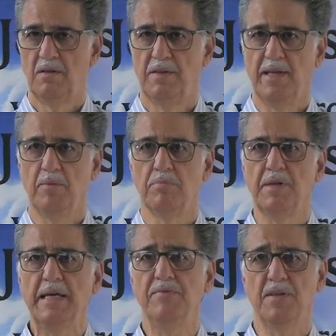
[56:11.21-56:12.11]
They didn't
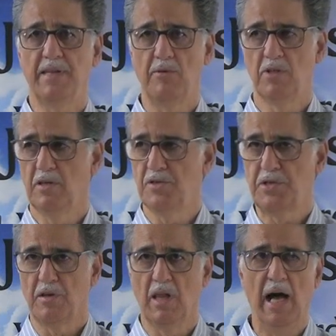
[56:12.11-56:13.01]
believe that they would lose
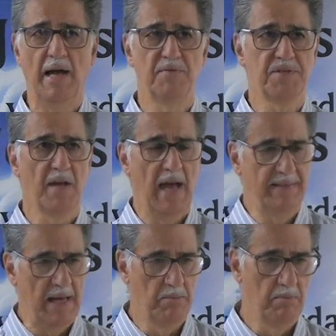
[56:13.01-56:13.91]
their lives
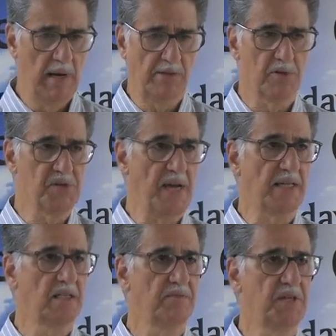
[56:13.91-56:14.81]
at that
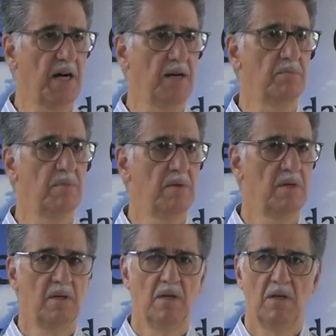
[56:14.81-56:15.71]
microsecond of time.
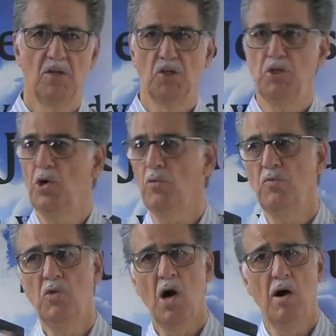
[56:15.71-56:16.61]
You
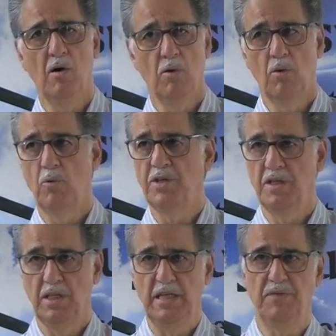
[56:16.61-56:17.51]
don't know when
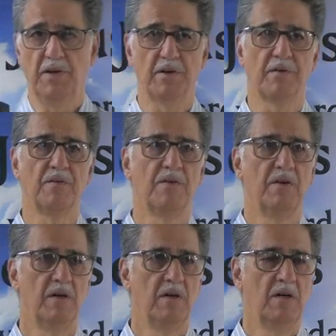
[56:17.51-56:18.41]
you leave here
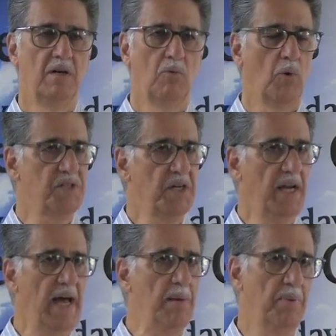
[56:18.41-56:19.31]
what's
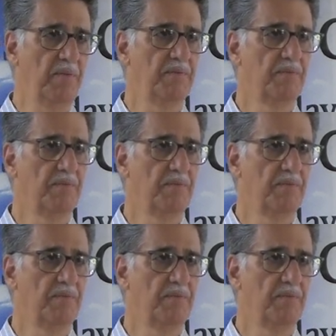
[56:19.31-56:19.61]
going to happen.